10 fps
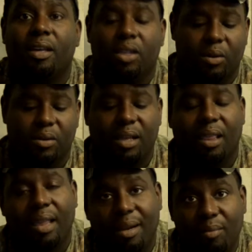You will see a
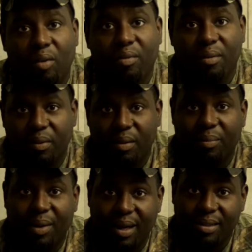lot of movement from the
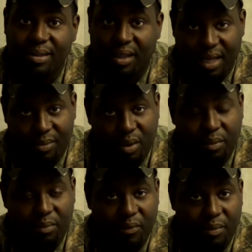bucks, a lot of
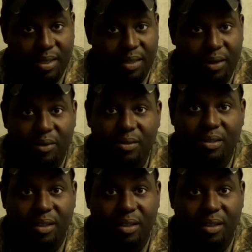movement from the does.